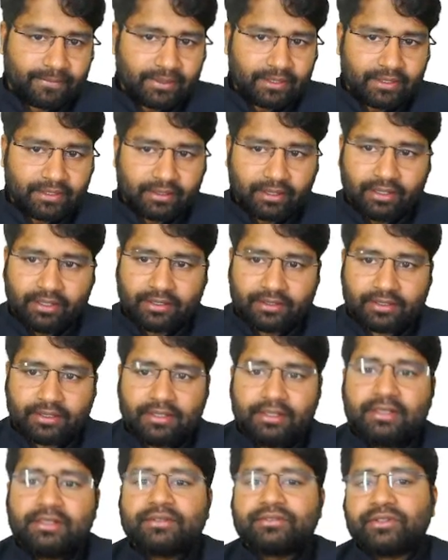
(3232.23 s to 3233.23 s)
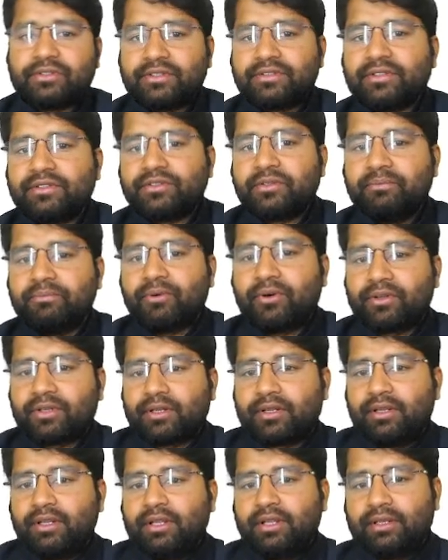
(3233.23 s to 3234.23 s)
Got it? So this is important.
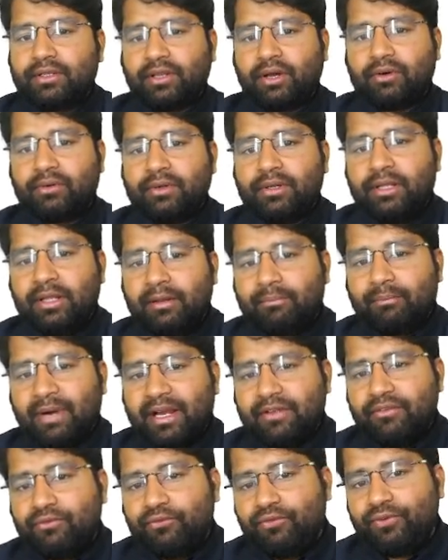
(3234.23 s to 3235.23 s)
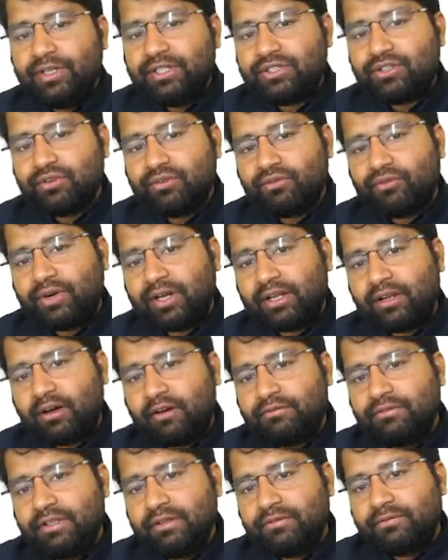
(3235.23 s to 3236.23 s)
Now, by which one
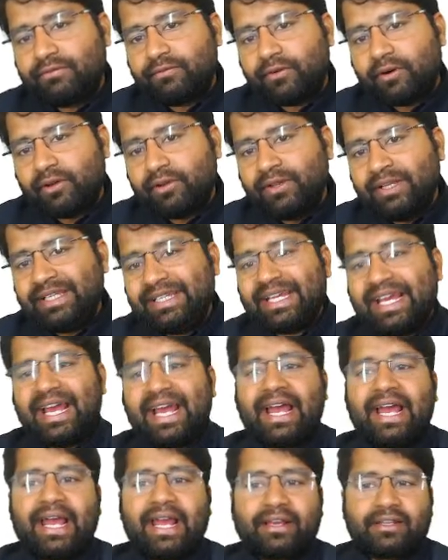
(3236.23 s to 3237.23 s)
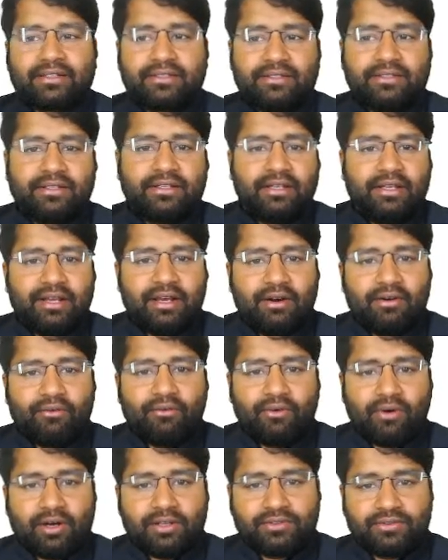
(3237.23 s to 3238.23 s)
of the following act
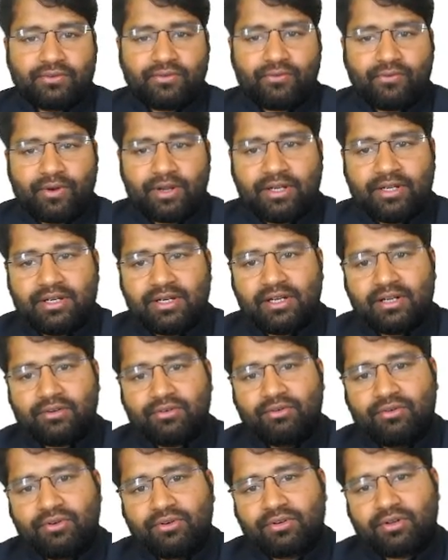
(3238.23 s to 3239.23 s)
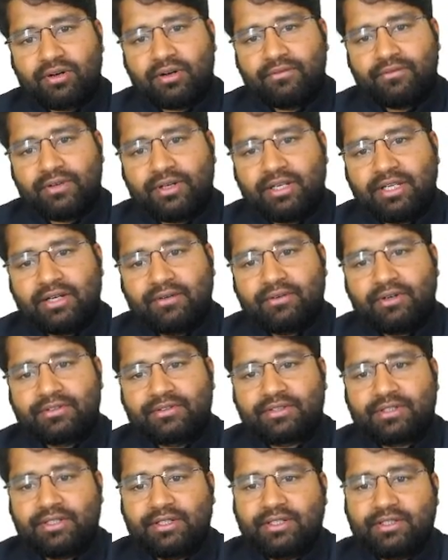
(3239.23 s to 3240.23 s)
was Federal Court of India was
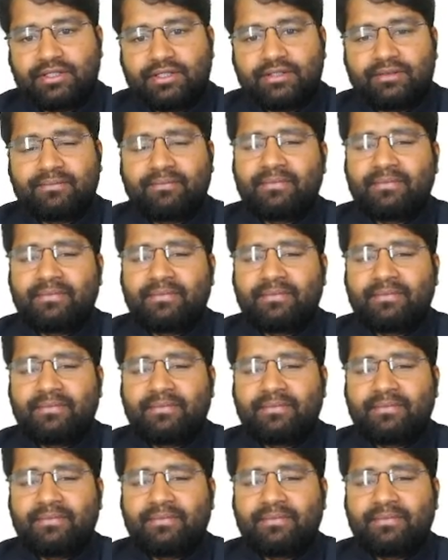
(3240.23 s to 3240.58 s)
created?